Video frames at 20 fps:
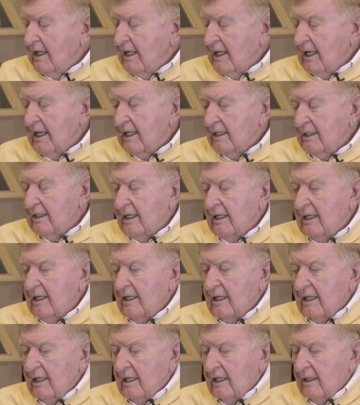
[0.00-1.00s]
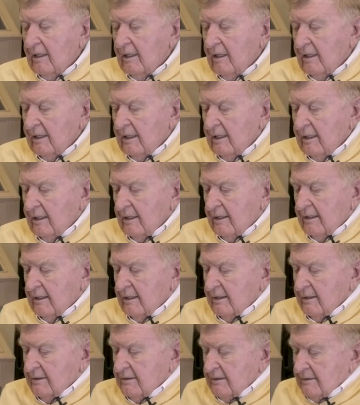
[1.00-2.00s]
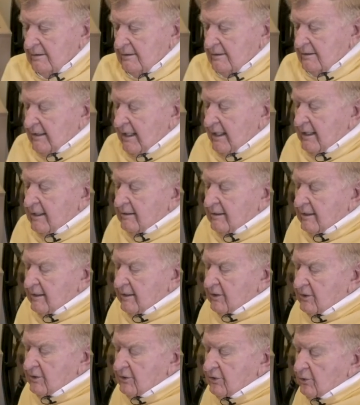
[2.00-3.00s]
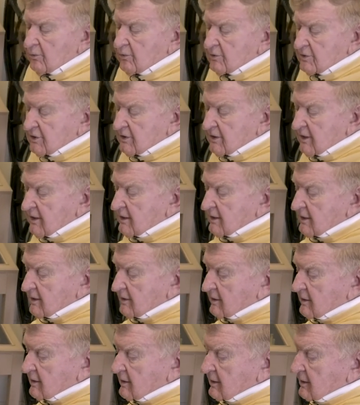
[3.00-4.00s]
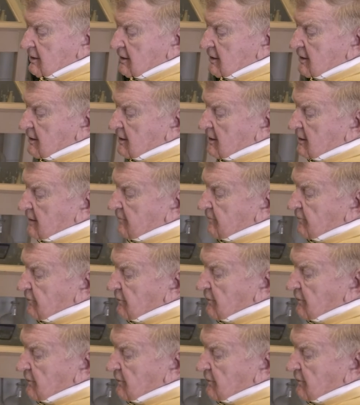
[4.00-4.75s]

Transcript: And it, eh, eh, uh, down here you will see the uh,